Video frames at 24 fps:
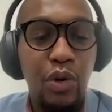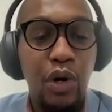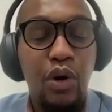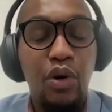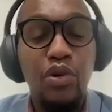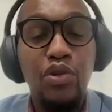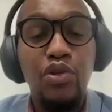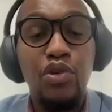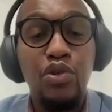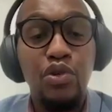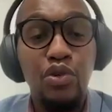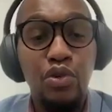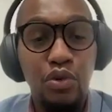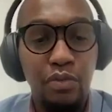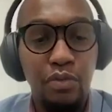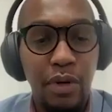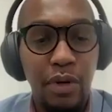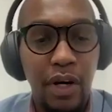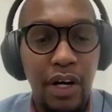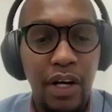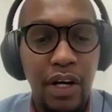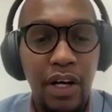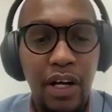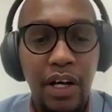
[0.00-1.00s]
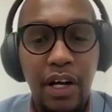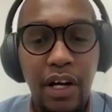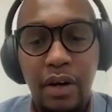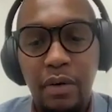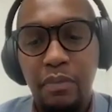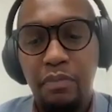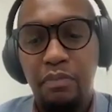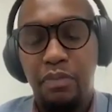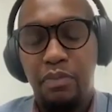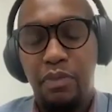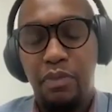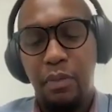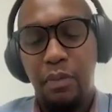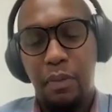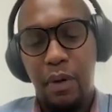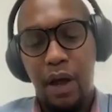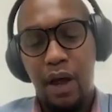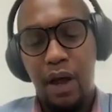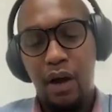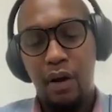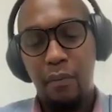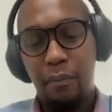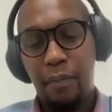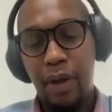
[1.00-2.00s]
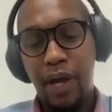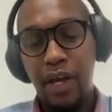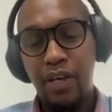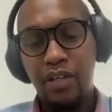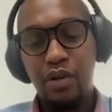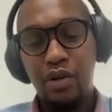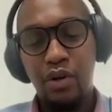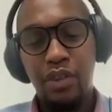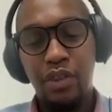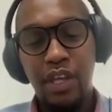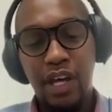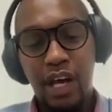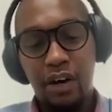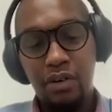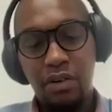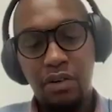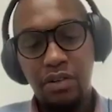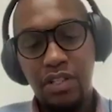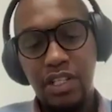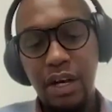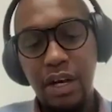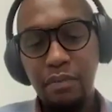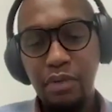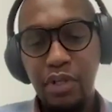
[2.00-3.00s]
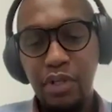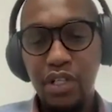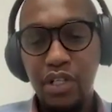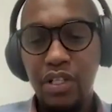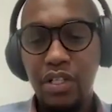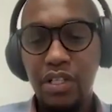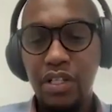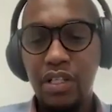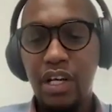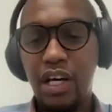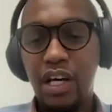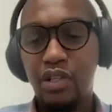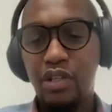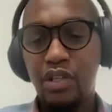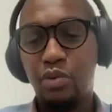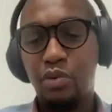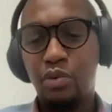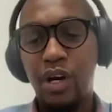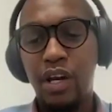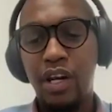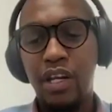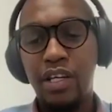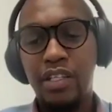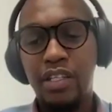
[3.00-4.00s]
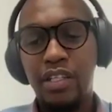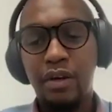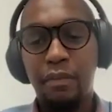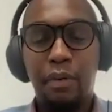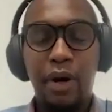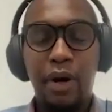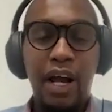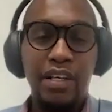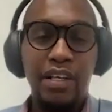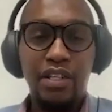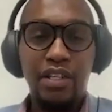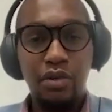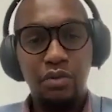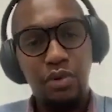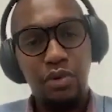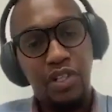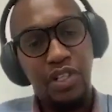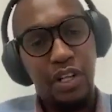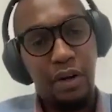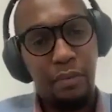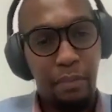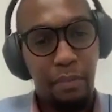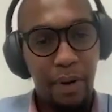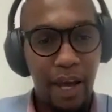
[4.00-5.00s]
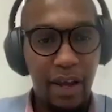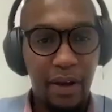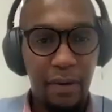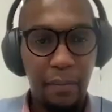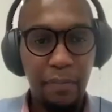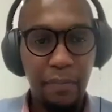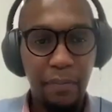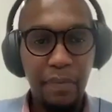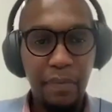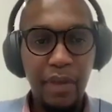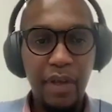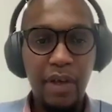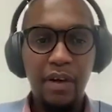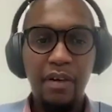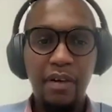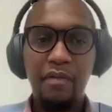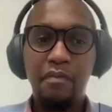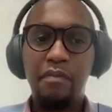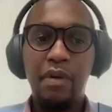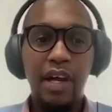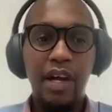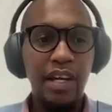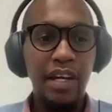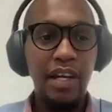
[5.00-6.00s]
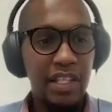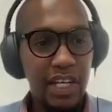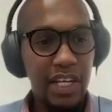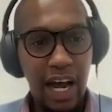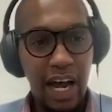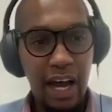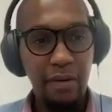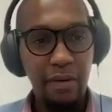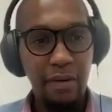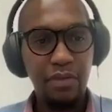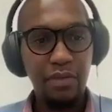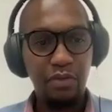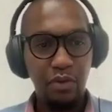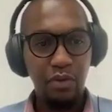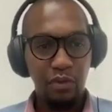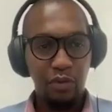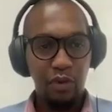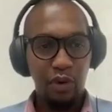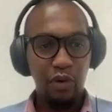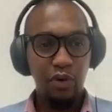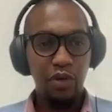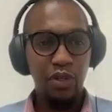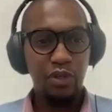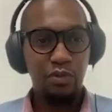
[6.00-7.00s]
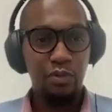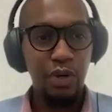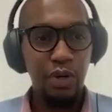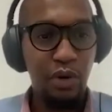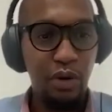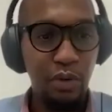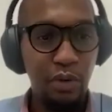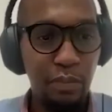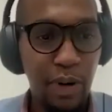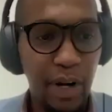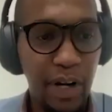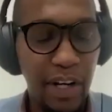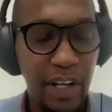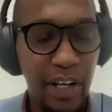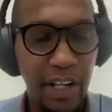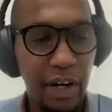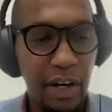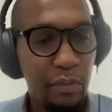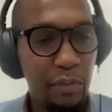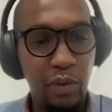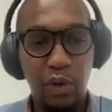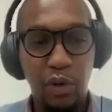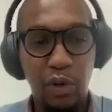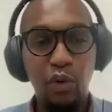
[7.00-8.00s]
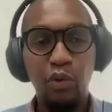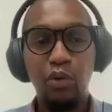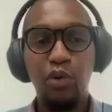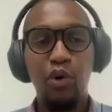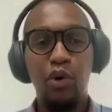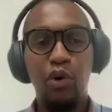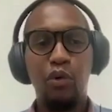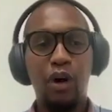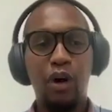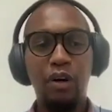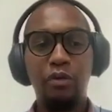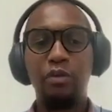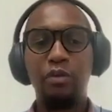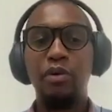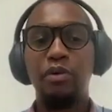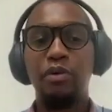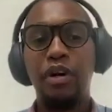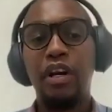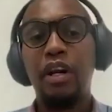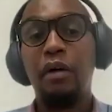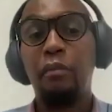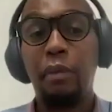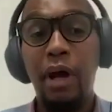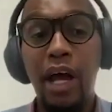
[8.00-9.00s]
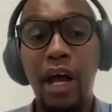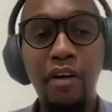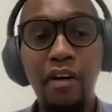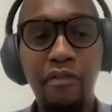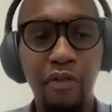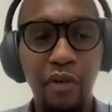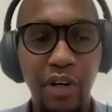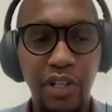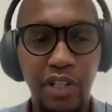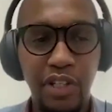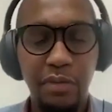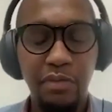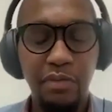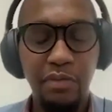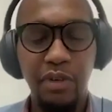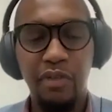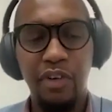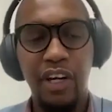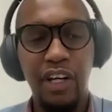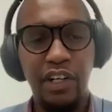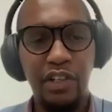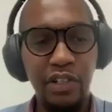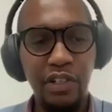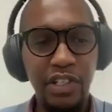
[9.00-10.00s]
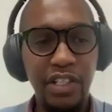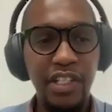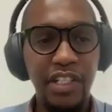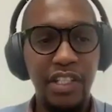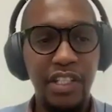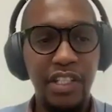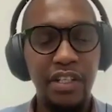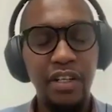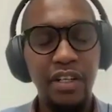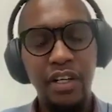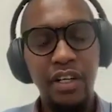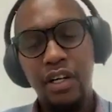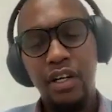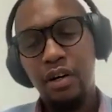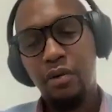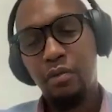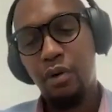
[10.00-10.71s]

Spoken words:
to a consumer based on their consumption as well as the price in which they're paying? Many times we've always been complaining that we don't know what we're really paying for in terms of electricity.